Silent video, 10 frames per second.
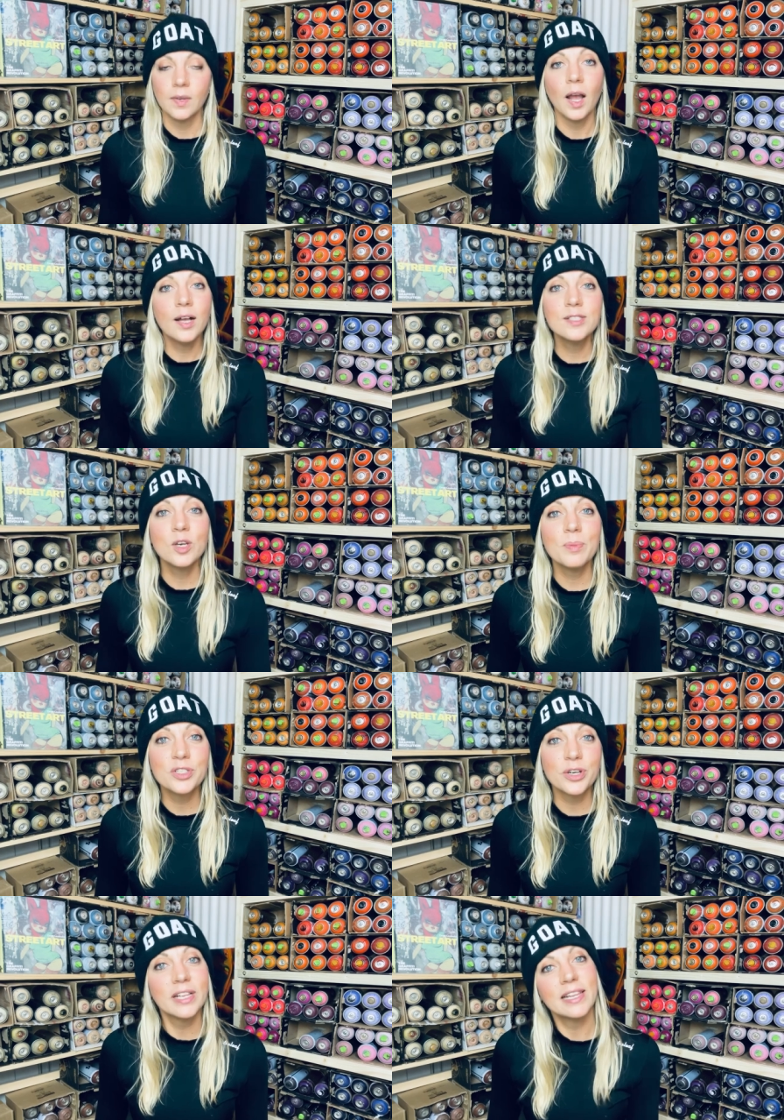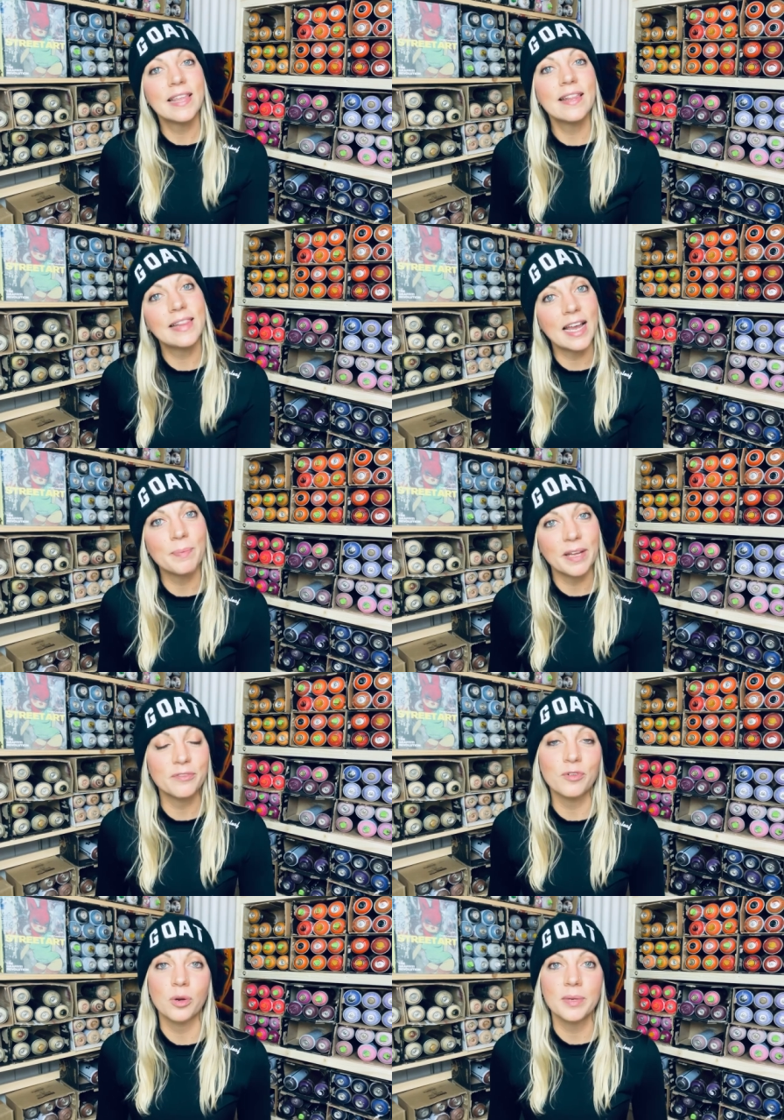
Also, be sure to click that like button for